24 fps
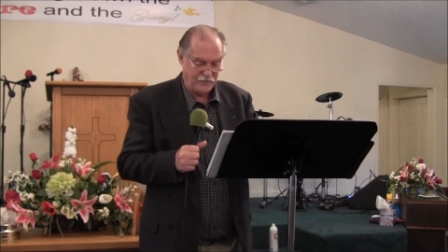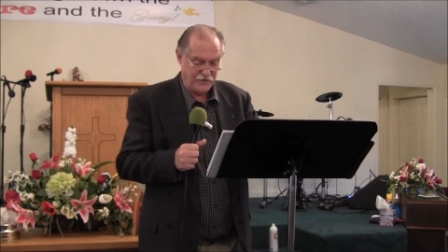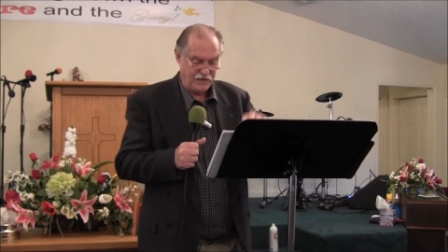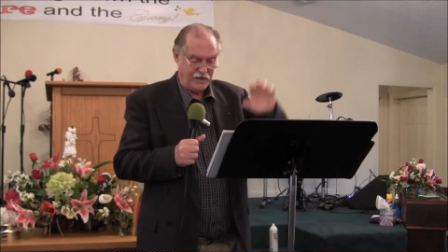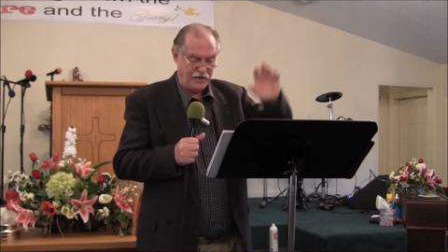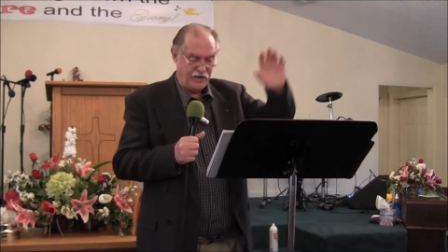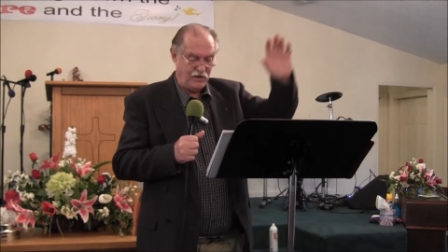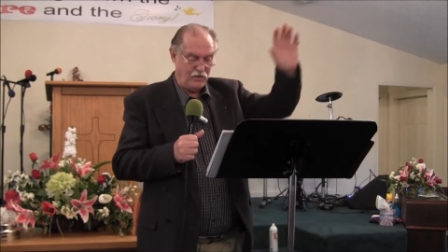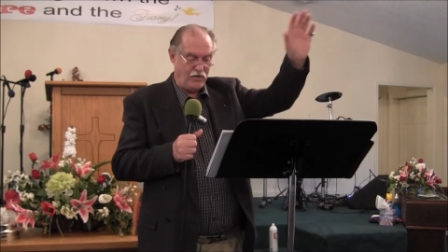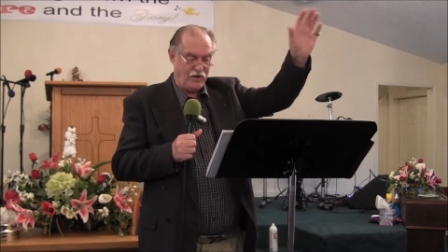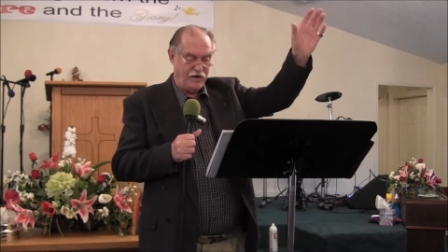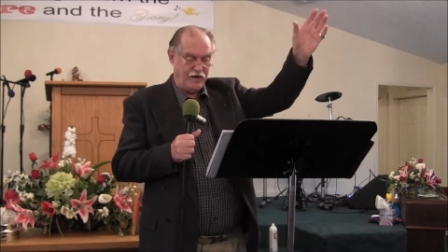But
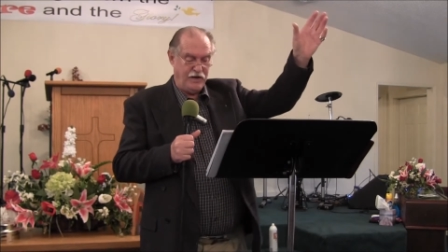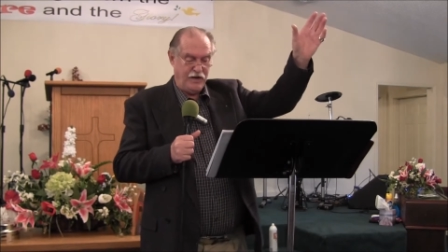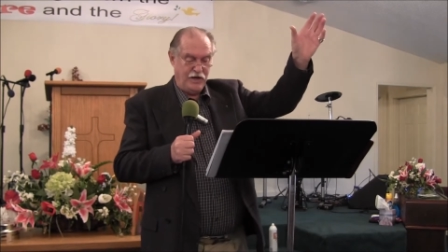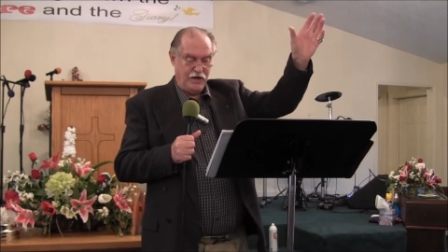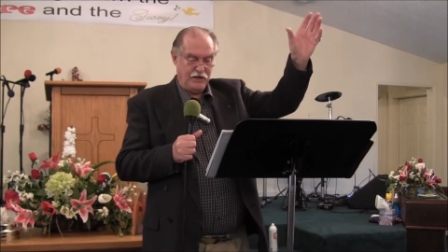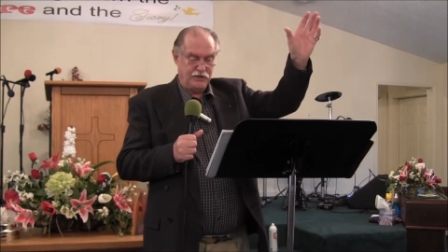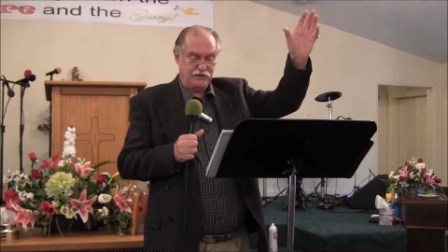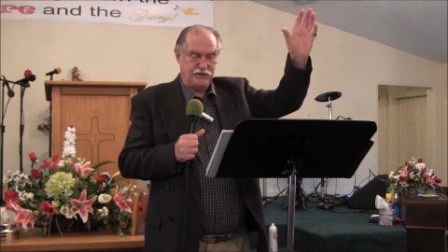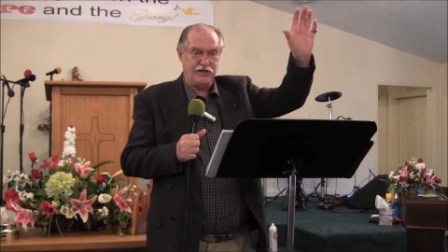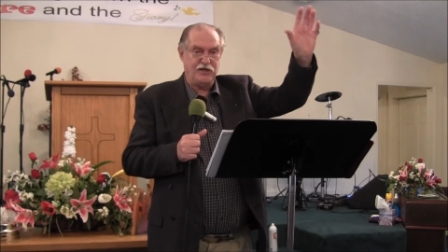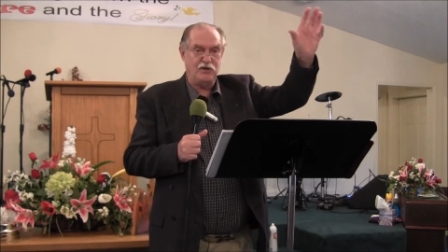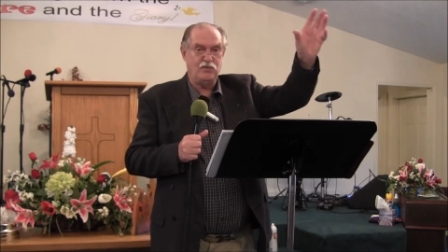anyway,
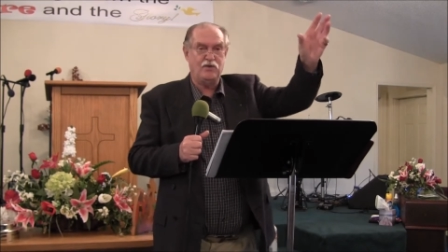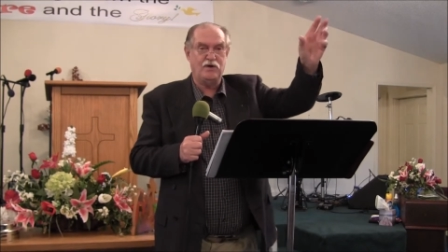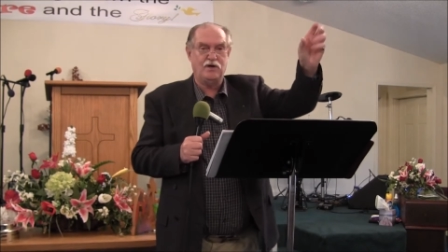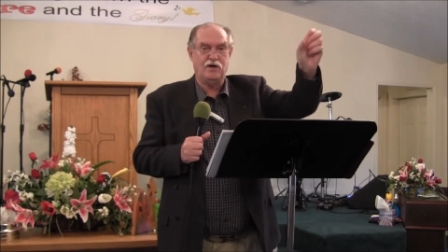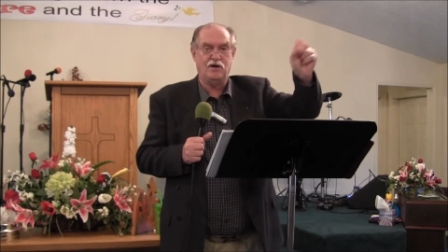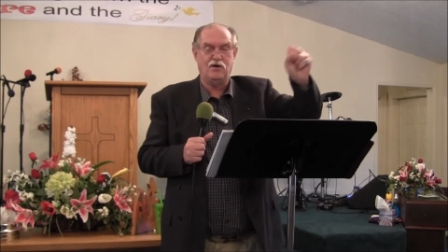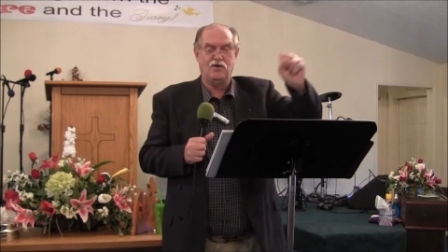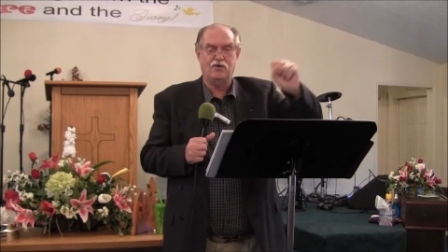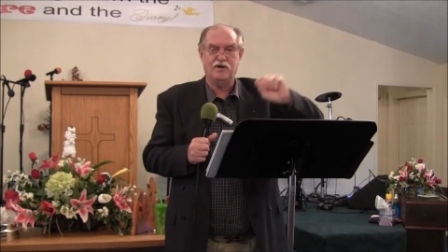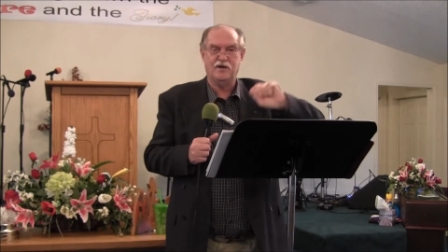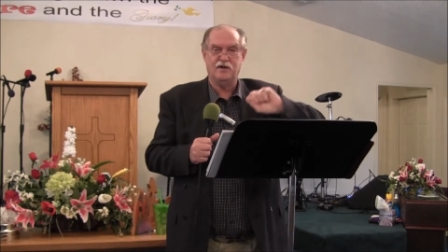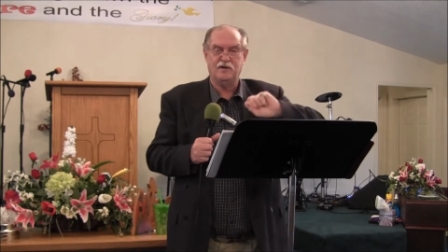she went
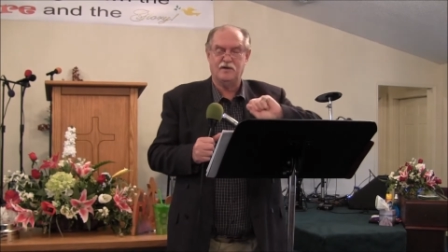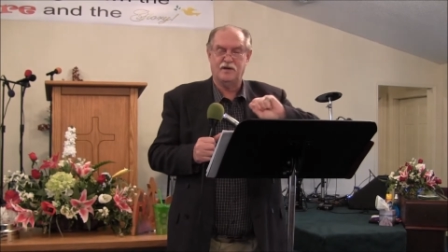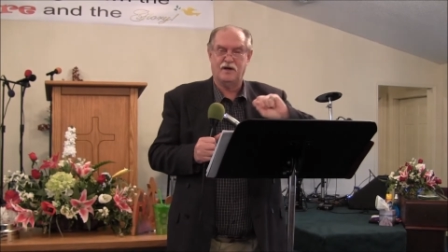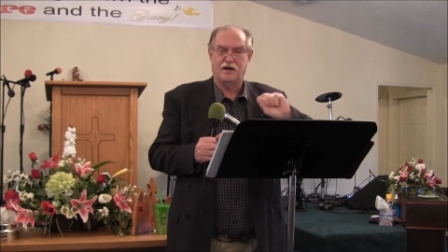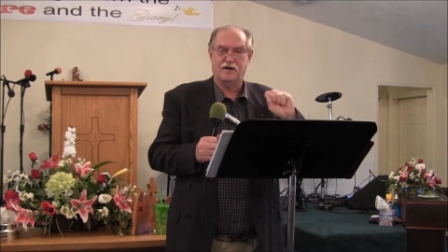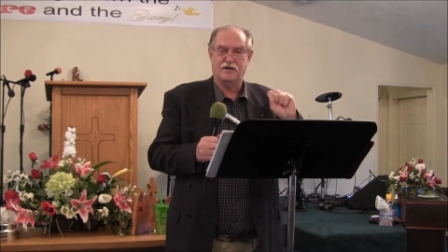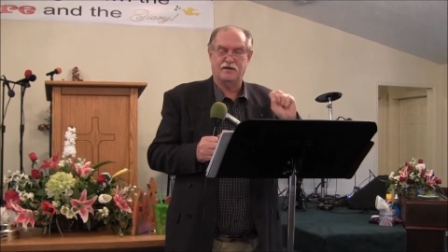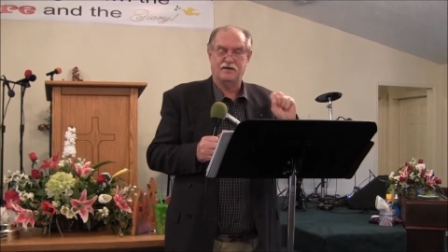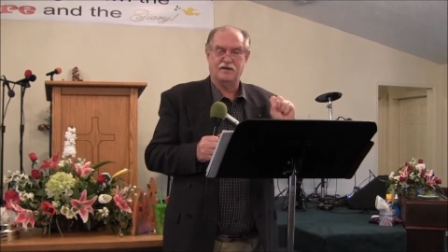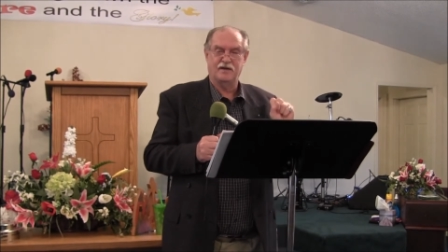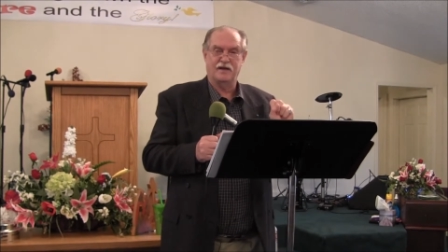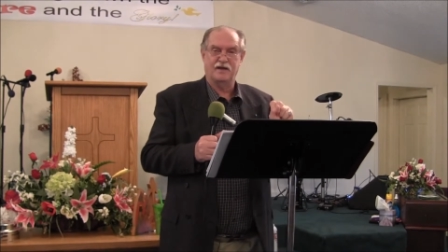on and uh,